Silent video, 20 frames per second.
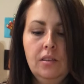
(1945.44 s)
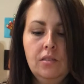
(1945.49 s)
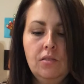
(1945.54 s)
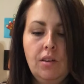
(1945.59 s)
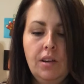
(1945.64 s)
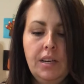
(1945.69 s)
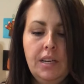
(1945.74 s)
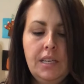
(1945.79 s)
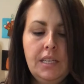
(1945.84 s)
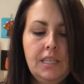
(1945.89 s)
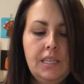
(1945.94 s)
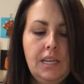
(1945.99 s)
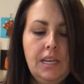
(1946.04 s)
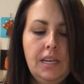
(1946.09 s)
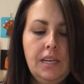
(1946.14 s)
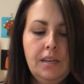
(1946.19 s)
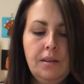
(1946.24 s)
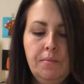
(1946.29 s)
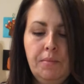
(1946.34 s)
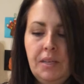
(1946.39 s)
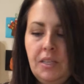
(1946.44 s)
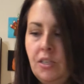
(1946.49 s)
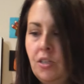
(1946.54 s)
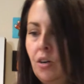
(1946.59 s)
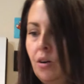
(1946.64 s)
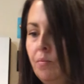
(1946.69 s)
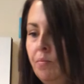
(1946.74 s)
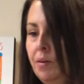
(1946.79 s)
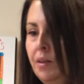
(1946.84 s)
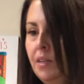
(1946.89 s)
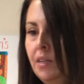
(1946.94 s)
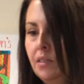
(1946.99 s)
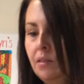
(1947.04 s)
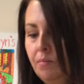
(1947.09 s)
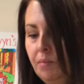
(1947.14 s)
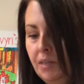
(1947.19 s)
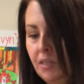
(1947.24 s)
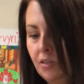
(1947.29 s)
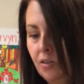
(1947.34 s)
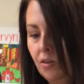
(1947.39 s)
So I'm going to take my Sharpie. Let's
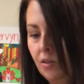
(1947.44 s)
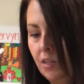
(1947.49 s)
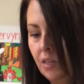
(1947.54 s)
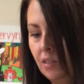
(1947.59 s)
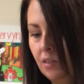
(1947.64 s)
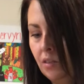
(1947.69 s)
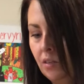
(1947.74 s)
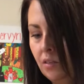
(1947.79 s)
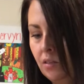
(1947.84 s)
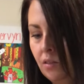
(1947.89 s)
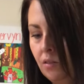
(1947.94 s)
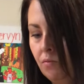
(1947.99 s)
make sure this is